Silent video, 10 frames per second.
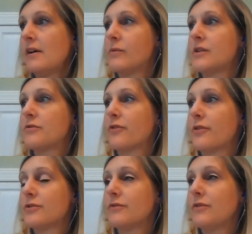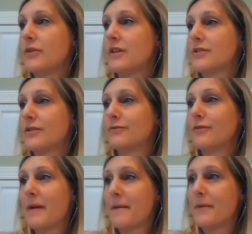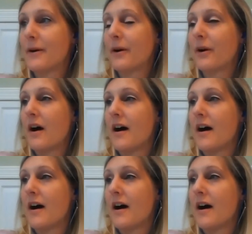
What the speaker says: which for those of you that don't remember,